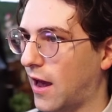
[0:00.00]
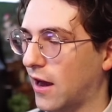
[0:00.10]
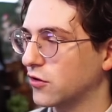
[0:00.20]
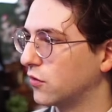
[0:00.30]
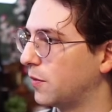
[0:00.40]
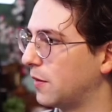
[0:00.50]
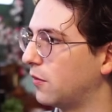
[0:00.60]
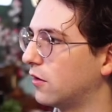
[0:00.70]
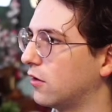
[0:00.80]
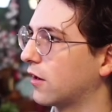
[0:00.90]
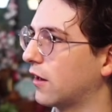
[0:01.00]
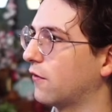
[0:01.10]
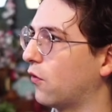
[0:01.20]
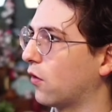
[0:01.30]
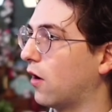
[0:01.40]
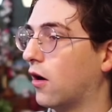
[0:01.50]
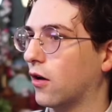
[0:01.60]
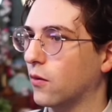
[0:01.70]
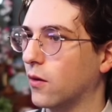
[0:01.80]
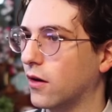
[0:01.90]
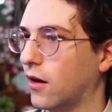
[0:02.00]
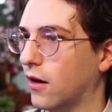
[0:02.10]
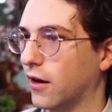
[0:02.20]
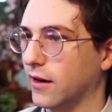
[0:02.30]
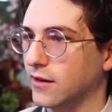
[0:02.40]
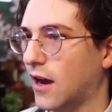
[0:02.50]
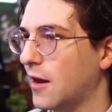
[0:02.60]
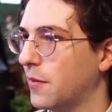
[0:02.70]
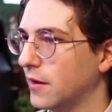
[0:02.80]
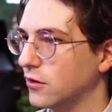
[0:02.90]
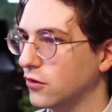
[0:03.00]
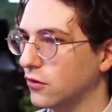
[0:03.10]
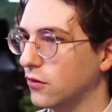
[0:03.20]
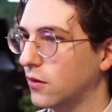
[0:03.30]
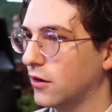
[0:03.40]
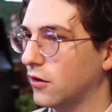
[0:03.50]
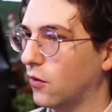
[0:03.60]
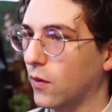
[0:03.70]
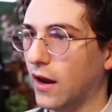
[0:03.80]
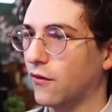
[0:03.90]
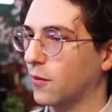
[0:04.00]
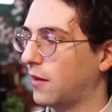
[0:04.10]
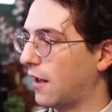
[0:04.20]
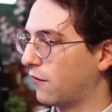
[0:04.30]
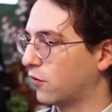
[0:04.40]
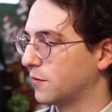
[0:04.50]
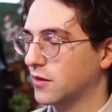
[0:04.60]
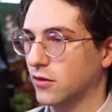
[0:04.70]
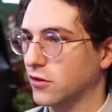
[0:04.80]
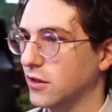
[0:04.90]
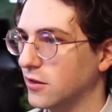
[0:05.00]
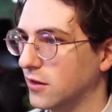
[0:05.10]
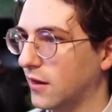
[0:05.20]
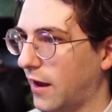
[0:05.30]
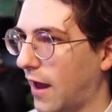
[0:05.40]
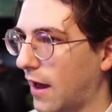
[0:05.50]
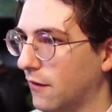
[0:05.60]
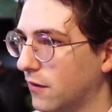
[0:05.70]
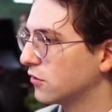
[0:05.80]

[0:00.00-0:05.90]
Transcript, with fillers: actual people looking for artwork are going to type into, you know, whatever platform search engine they have.